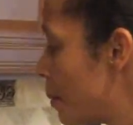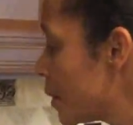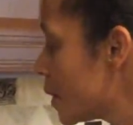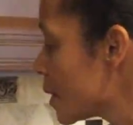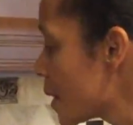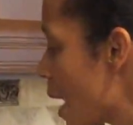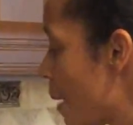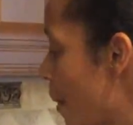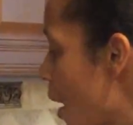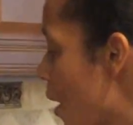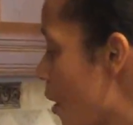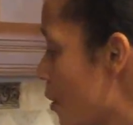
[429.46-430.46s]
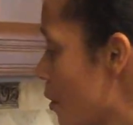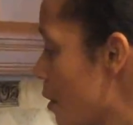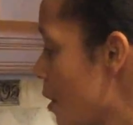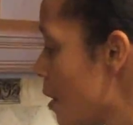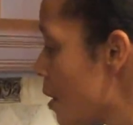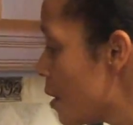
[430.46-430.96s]
Put the timer on.
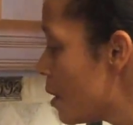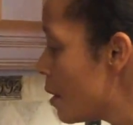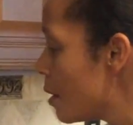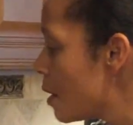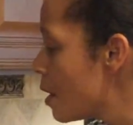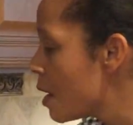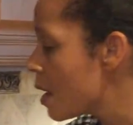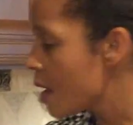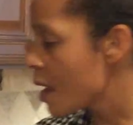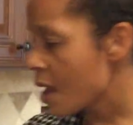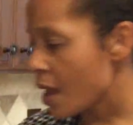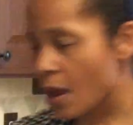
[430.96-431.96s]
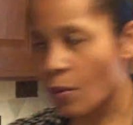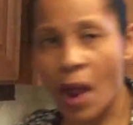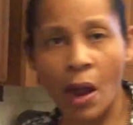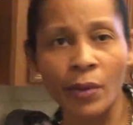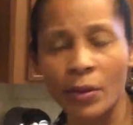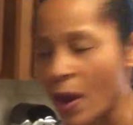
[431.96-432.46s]
And
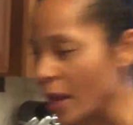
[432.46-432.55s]
while we